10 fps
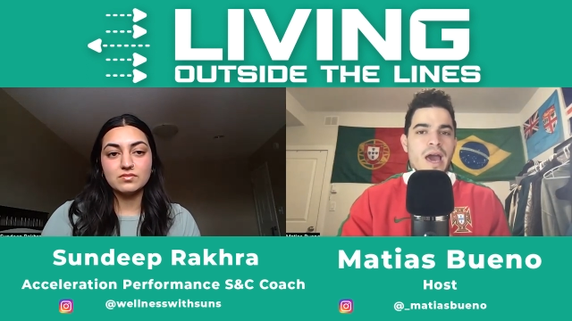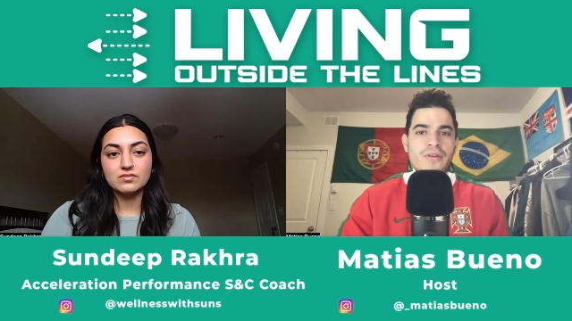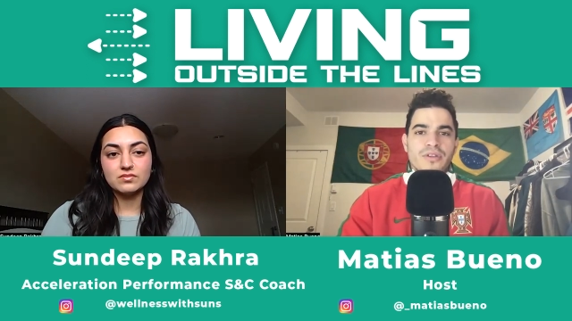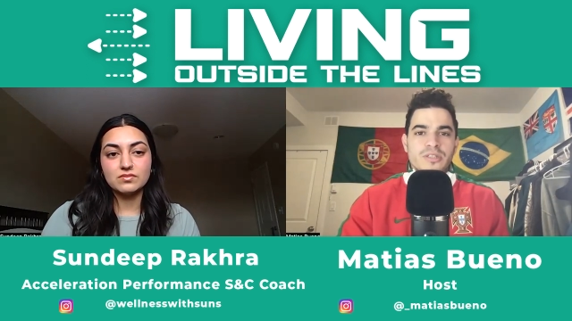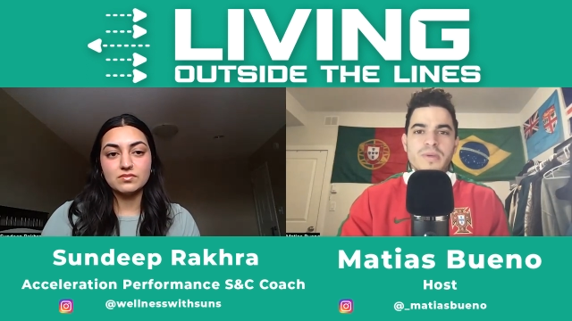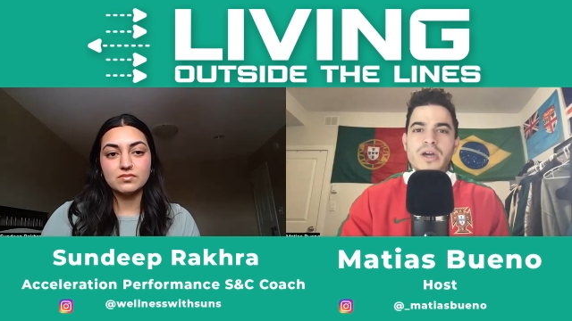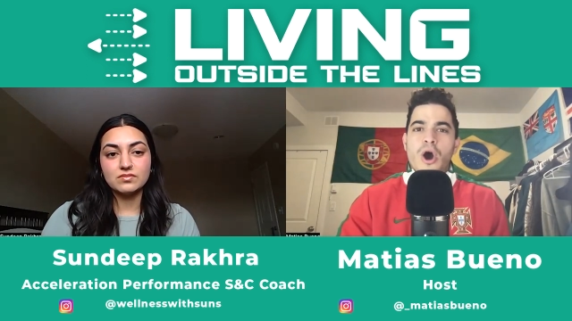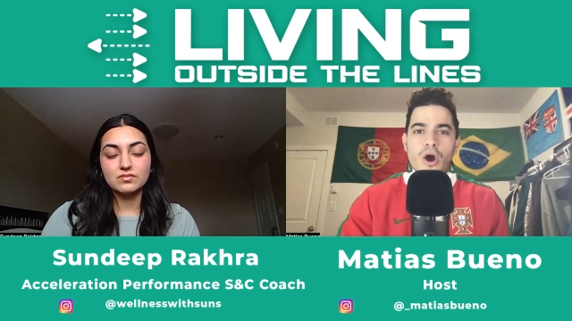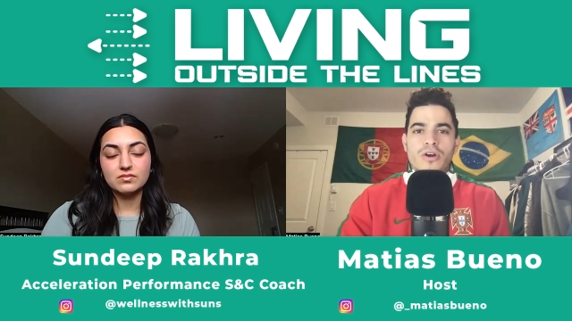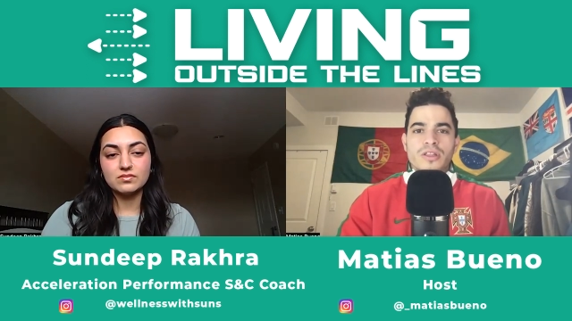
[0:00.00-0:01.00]
Speaker 1: athletes being
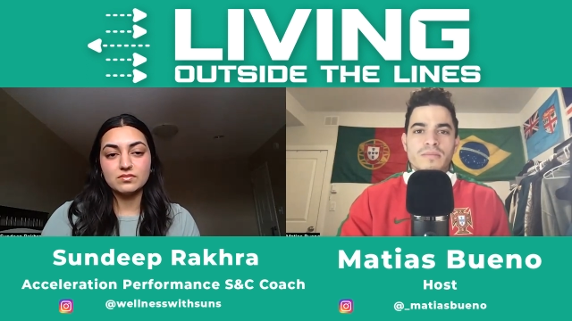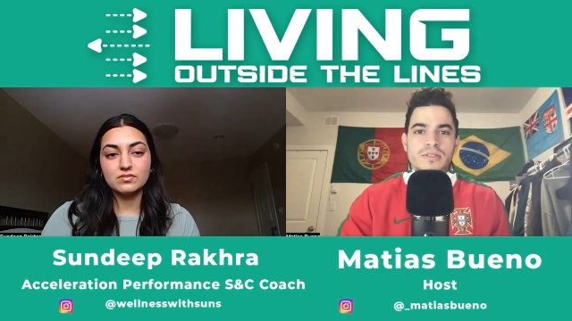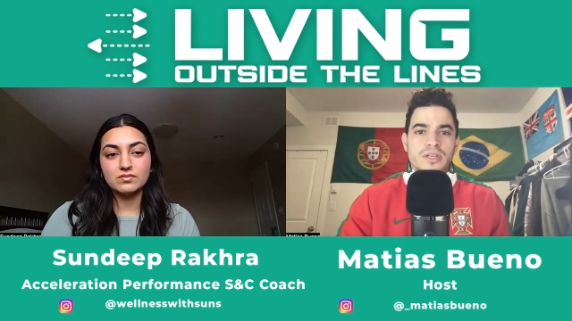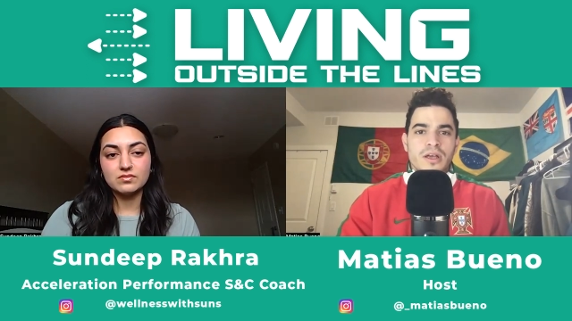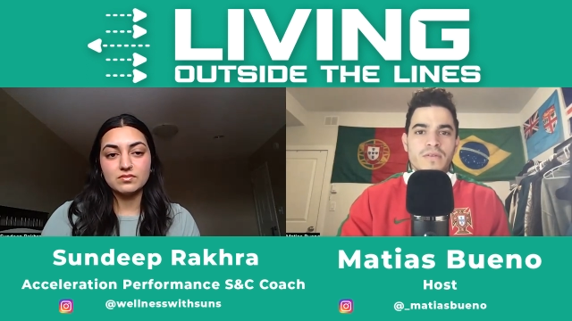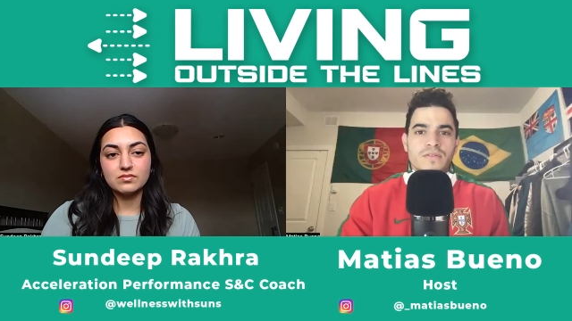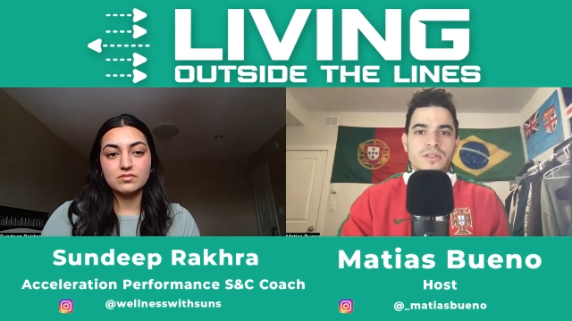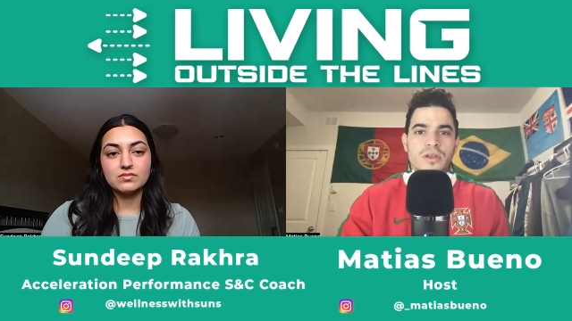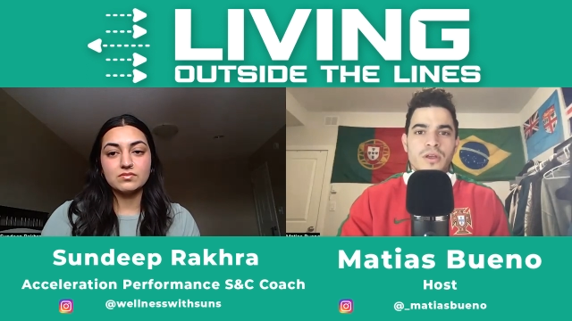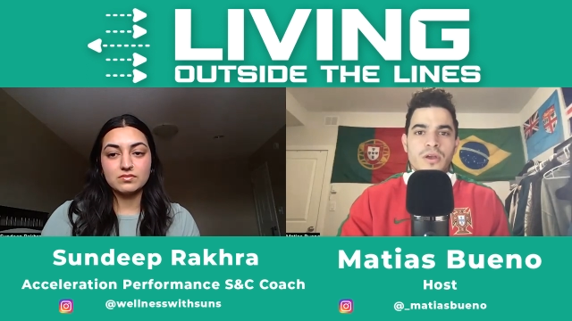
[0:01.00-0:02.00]
hard on themselves.